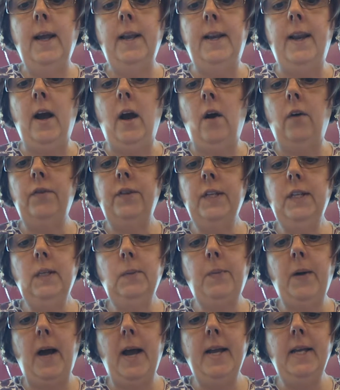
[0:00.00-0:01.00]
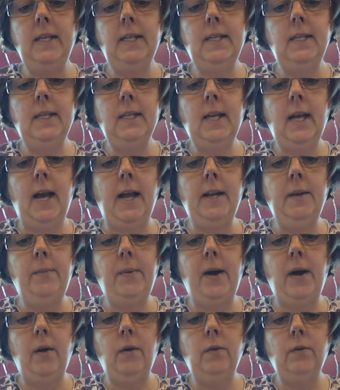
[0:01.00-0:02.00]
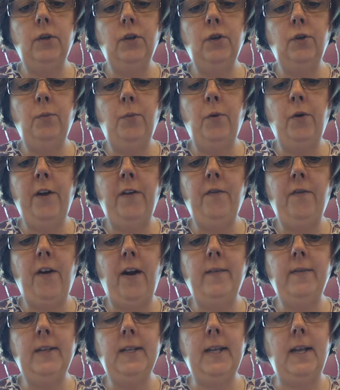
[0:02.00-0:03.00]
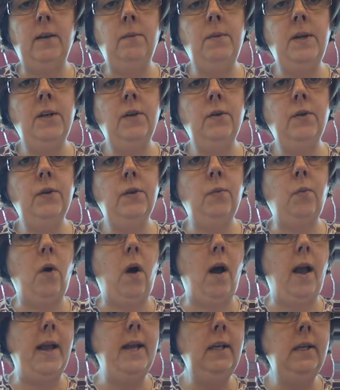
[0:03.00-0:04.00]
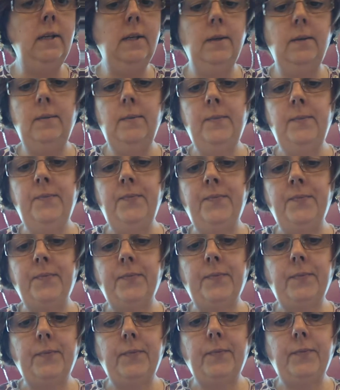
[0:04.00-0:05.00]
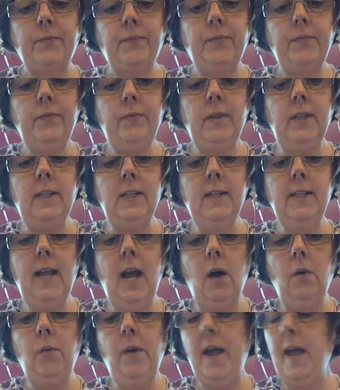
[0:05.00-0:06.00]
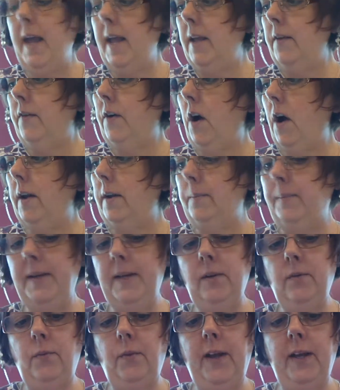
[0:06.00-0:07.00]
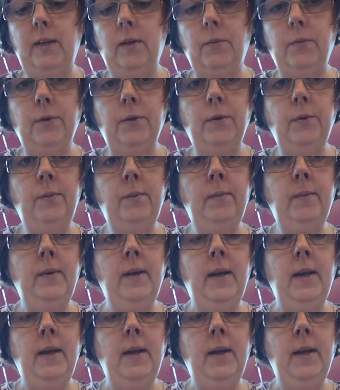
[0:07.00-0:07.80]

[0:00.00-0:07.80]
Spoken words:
Now this bias is cut about 2.5 centimeters wide. That way you've got a bit of wiggle room.